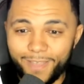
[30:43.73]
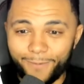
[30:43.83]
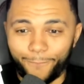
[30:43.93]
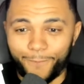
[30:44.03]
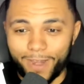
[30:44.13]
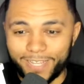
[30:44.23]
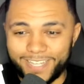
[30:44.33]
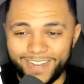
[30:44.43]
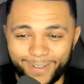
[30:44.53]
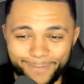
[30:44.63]
Fred
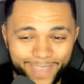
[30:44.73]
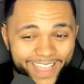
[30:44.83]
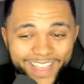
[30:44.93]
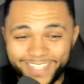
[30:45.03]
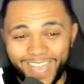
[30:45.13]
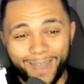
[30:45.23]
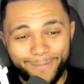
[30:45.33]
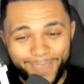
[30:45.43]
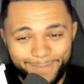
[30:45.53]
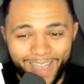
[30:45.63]
is not. Tell
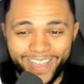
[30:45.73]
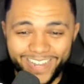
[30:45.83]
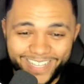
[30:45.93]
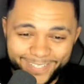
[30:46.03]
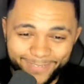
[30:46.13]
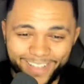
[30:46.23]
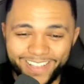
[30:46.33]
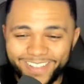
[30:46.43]
me about this one.